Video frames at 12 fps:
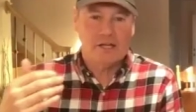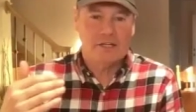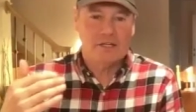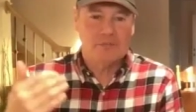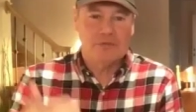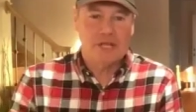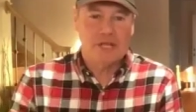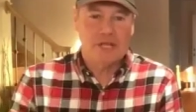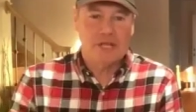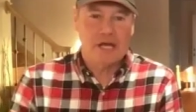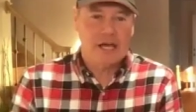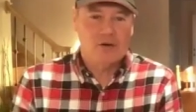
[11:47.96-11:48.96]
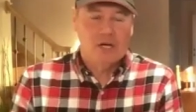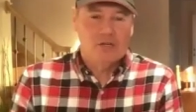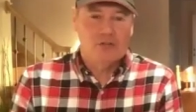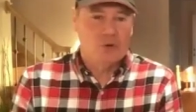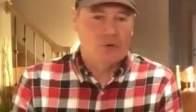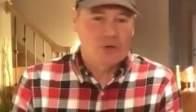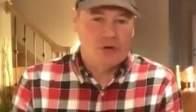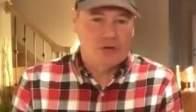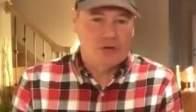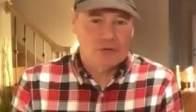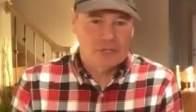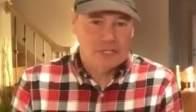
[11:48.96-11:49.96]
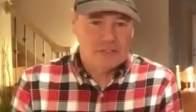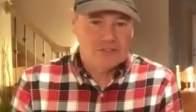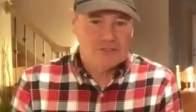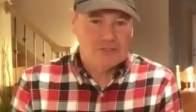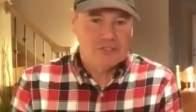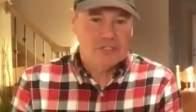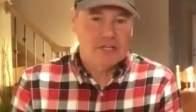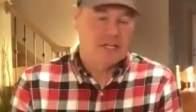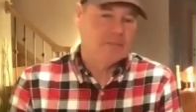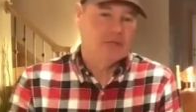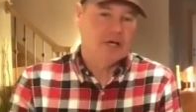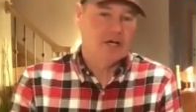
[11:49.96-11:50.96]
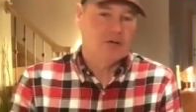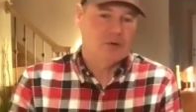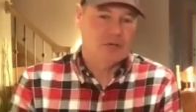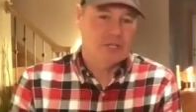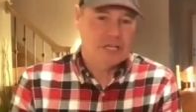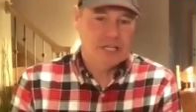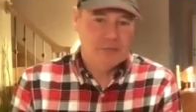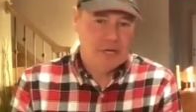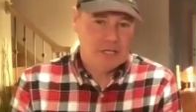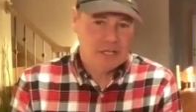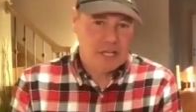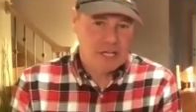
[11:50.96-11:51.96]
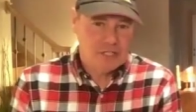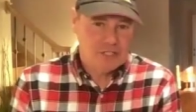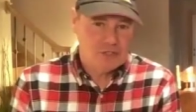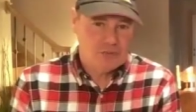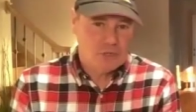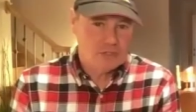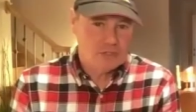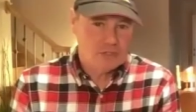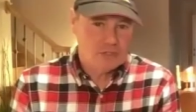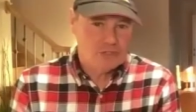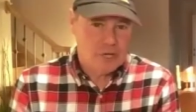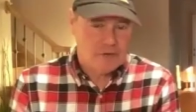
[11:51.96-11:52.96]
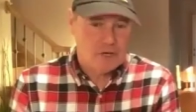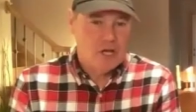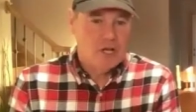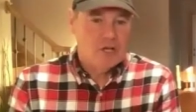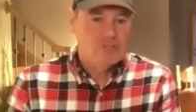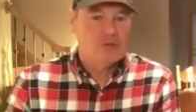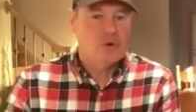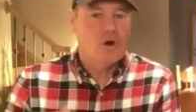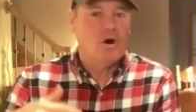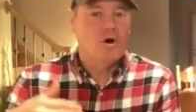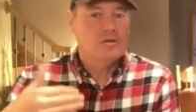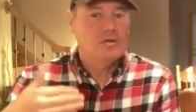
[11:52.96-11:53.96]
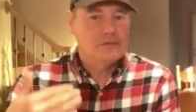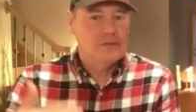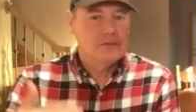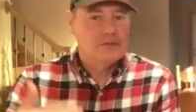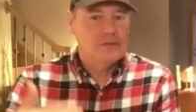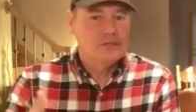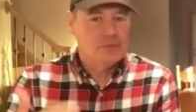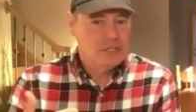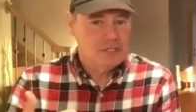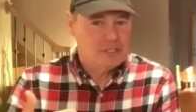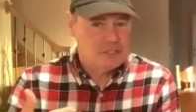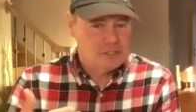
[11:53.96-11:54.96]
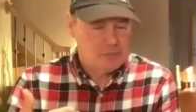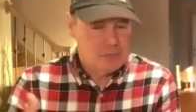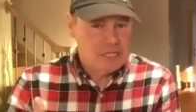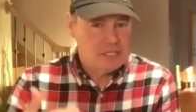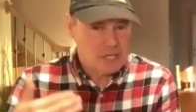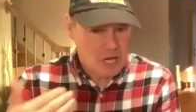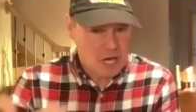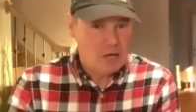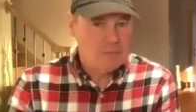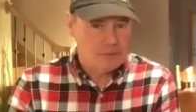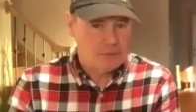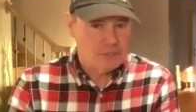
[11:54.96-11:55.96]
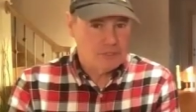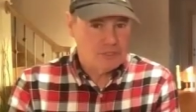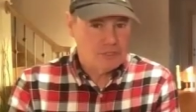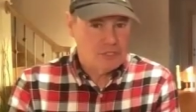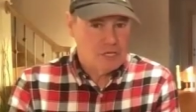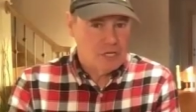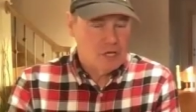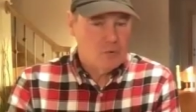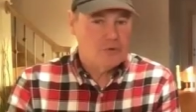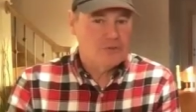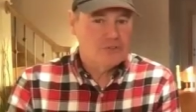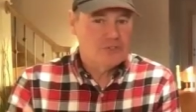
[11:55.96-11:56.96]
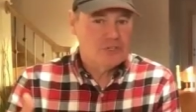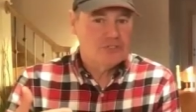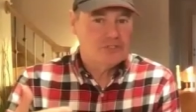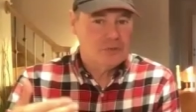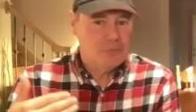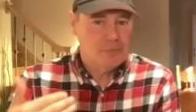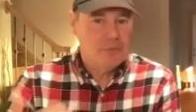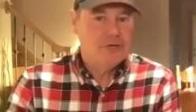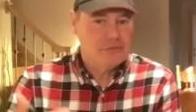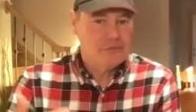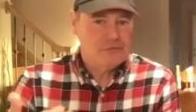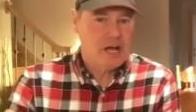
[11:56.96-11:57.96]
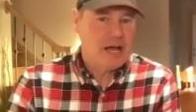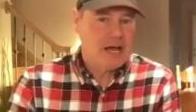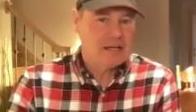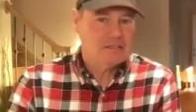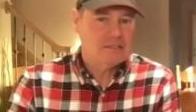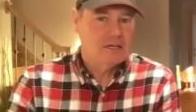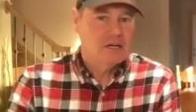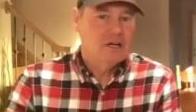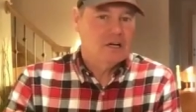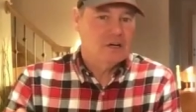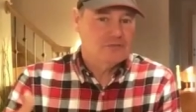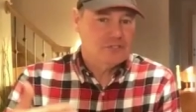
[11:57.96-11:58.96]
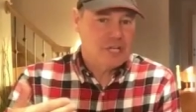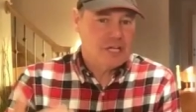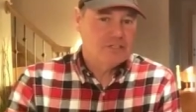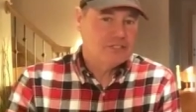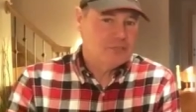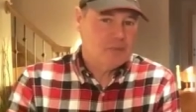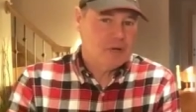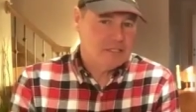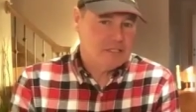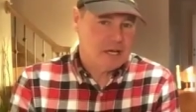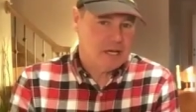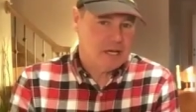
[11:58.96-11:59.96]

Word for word: I am now no longer on insulin and I'm not on any medications whatsoever. So all of this is being accomplished with just the mere fact of changing my